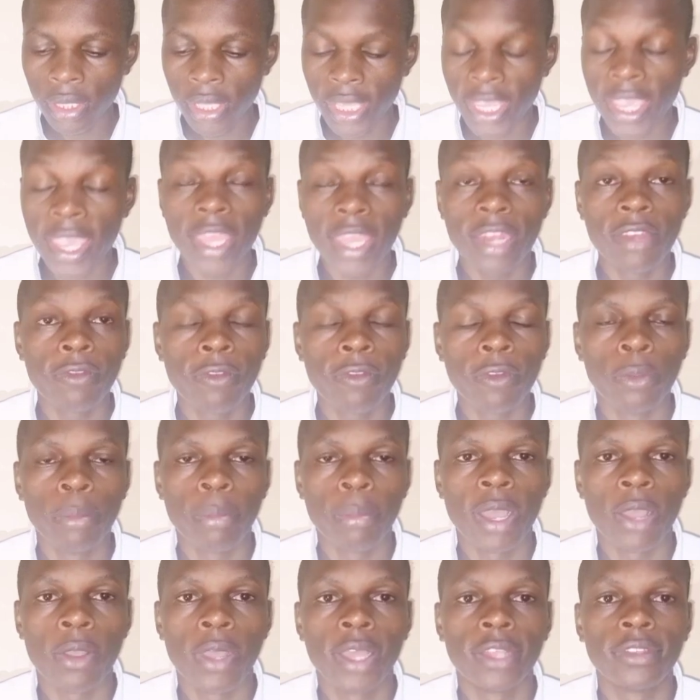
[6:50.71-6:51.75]
he had full
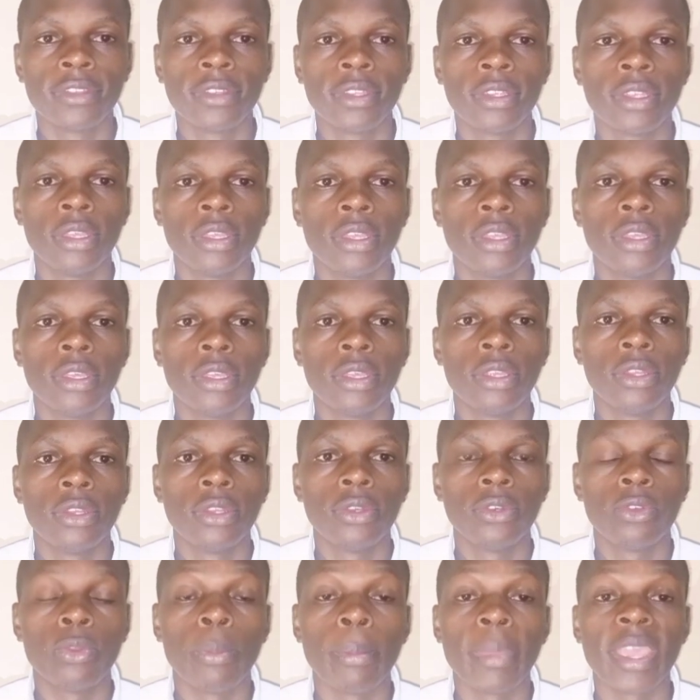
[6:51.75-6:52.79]
powers
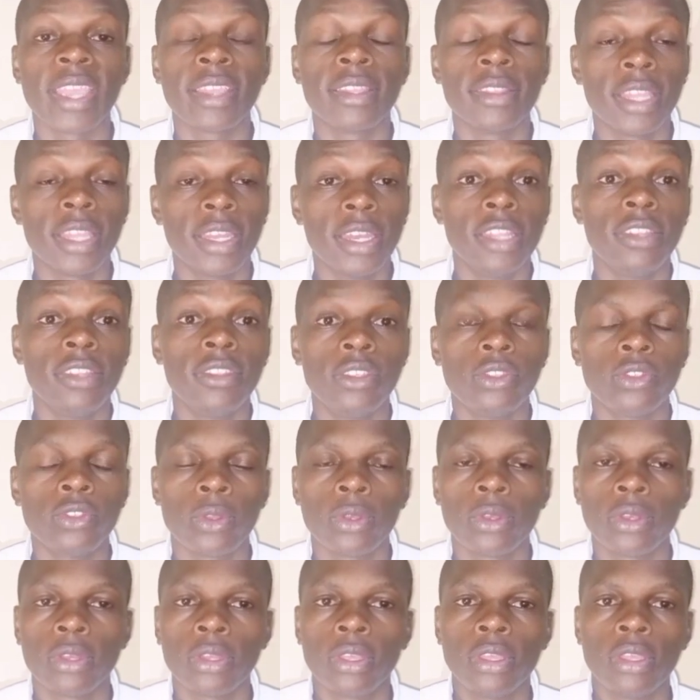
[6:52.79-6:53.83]
to make the
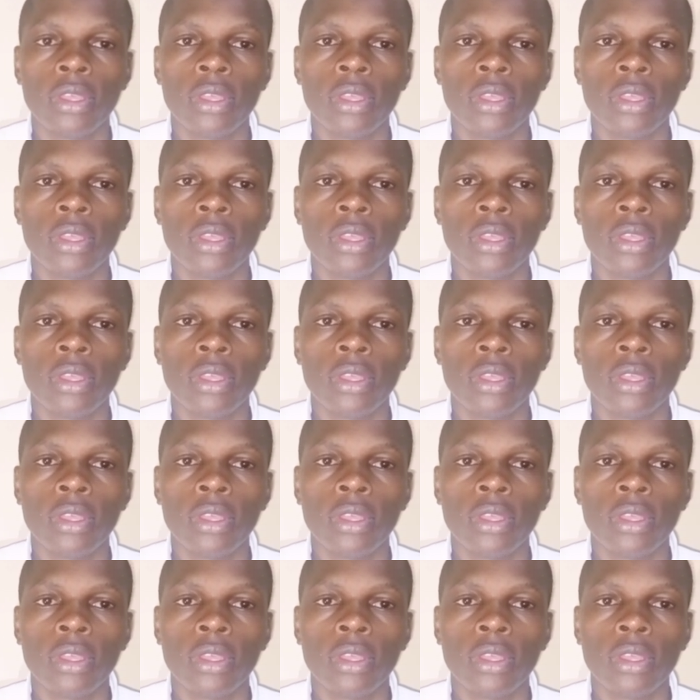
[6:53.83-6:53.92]
decision